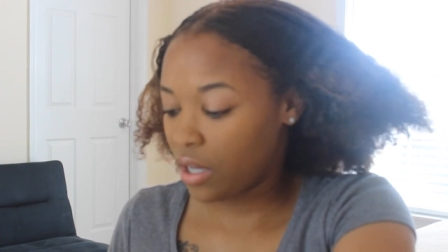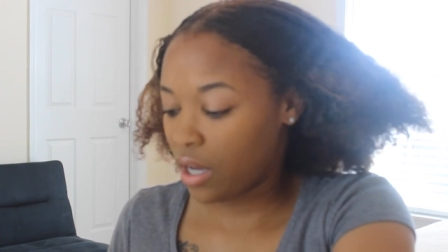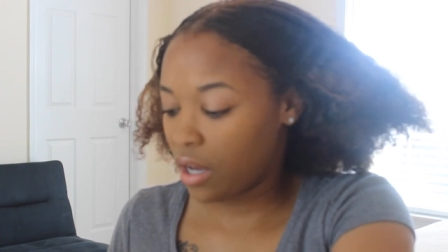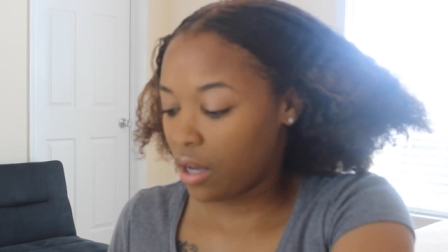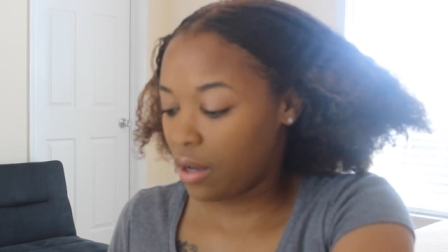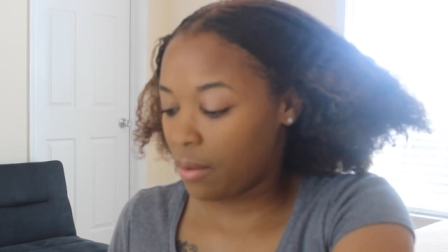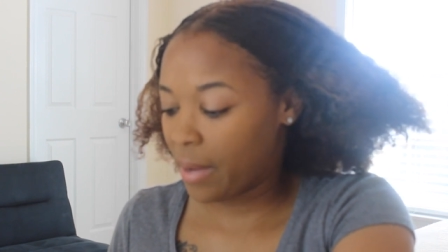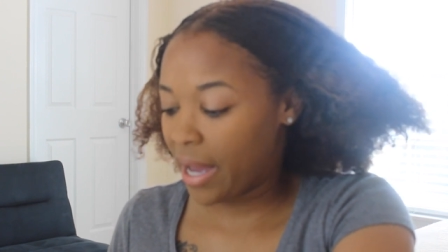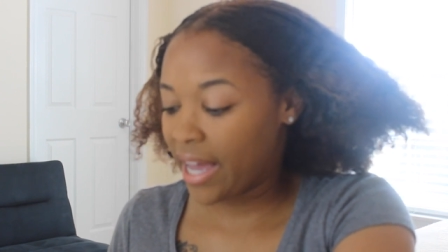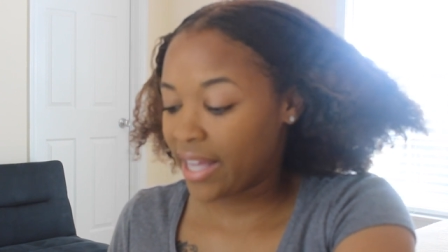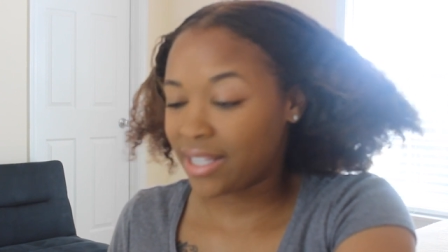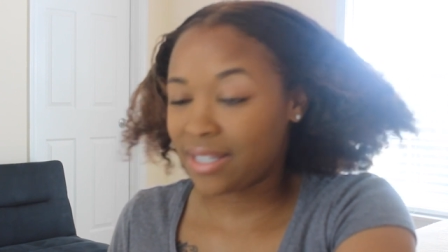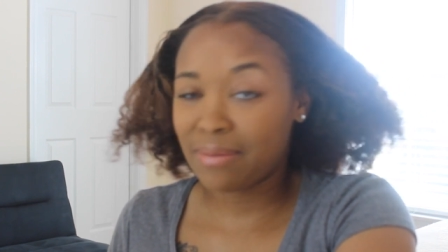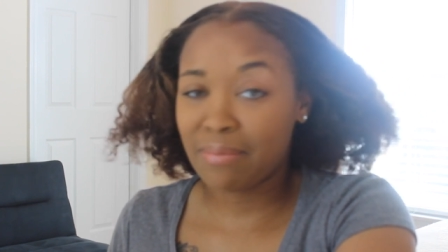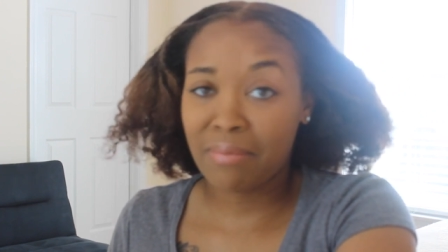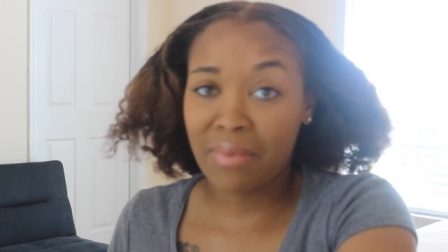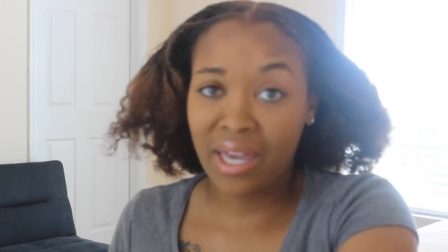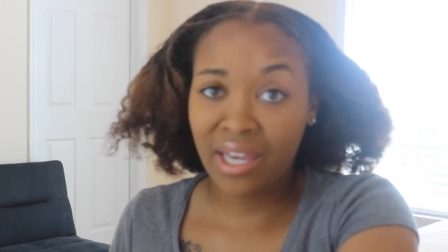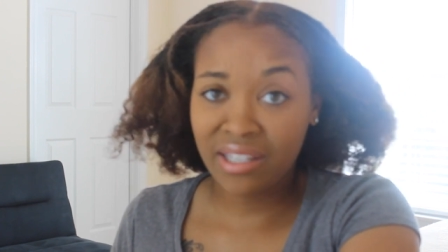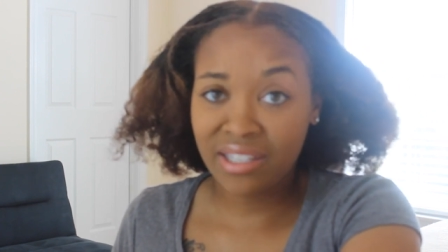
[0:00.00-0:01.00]
Um, I had to
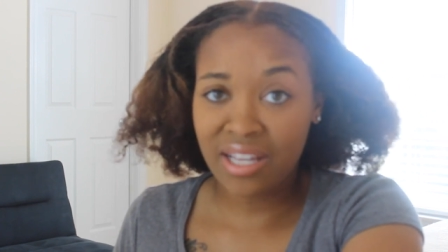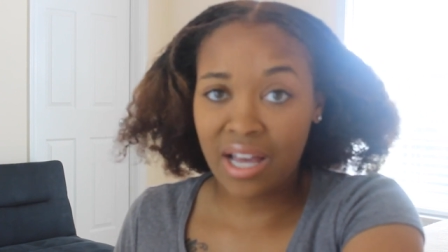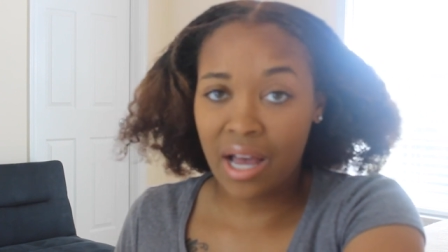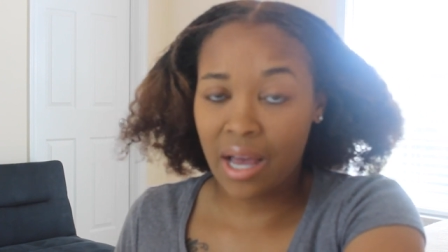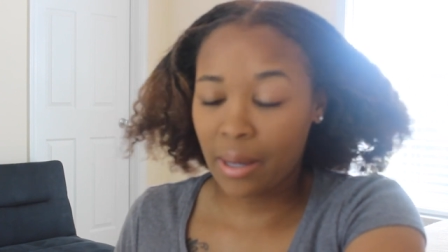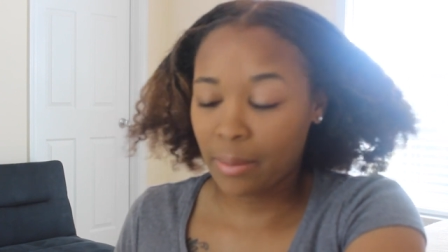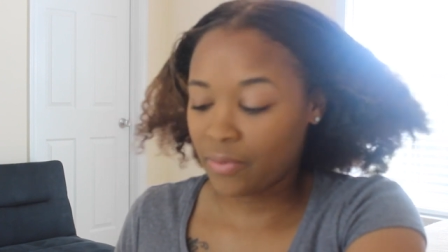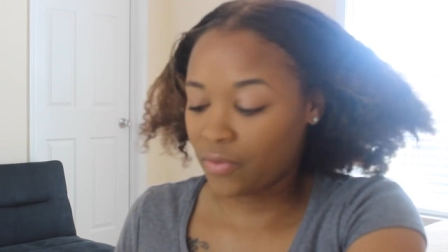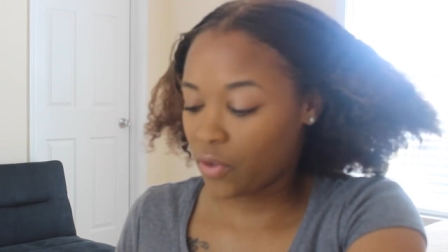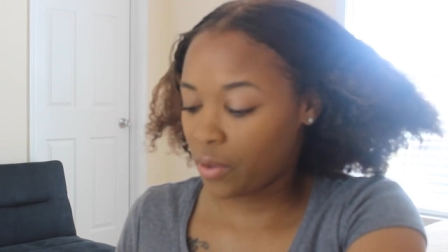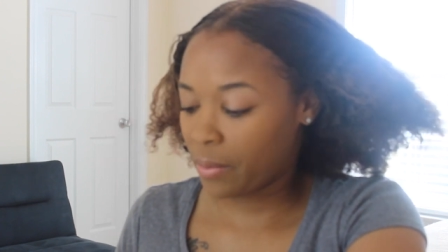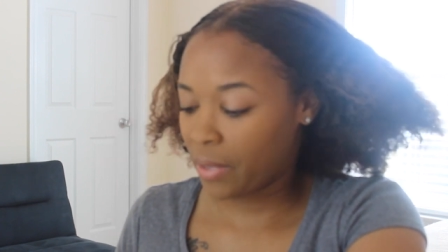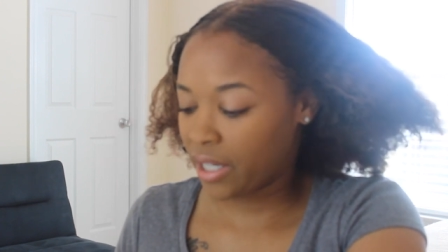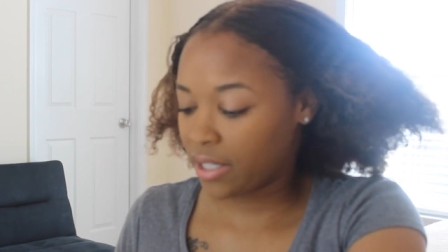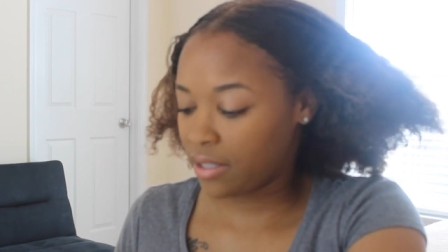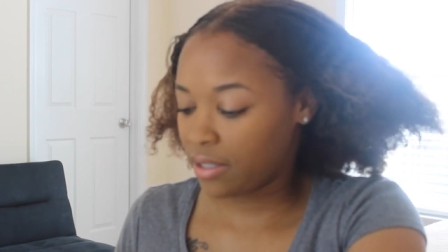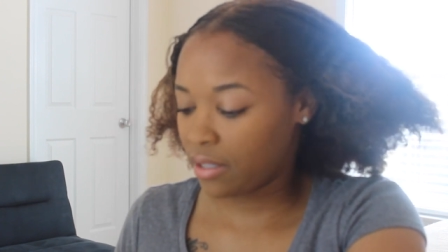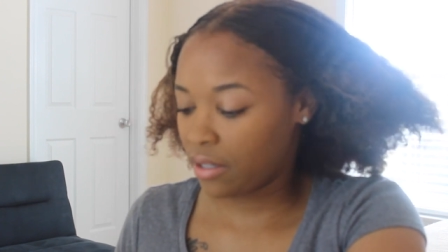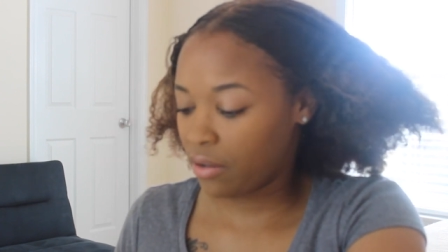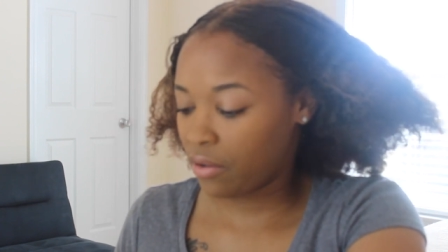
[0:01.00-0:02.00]
make time for
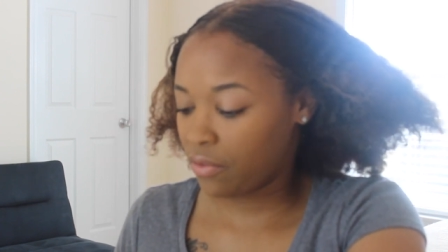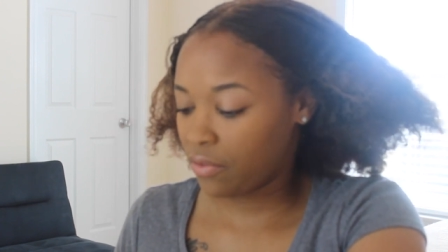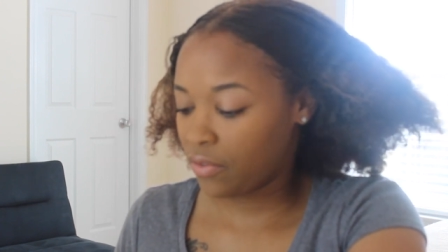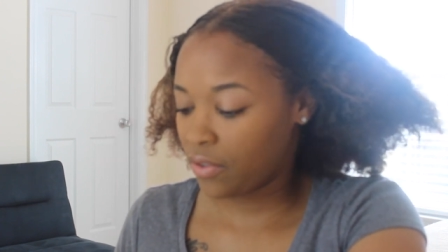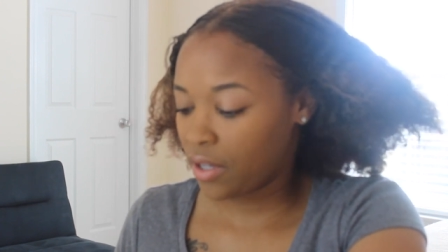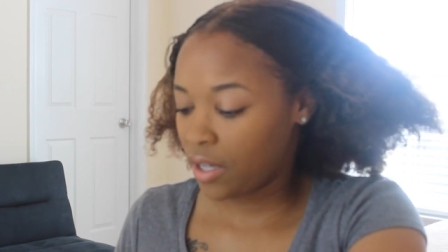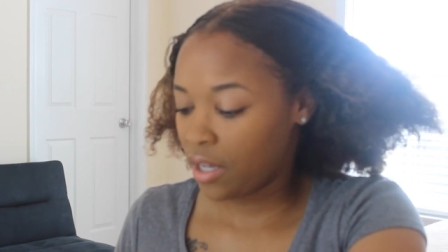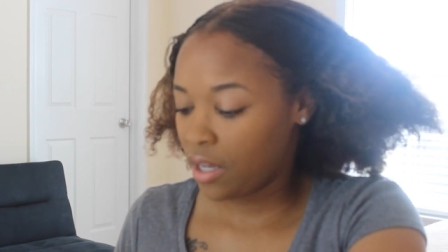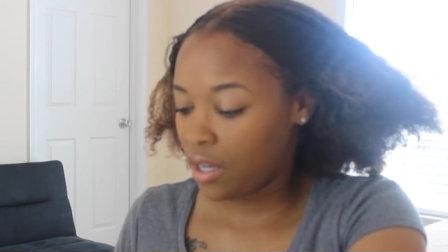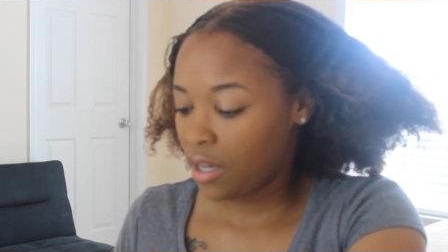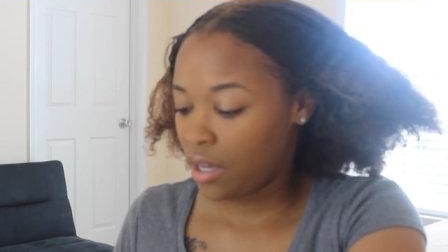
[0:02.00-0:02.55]
myself.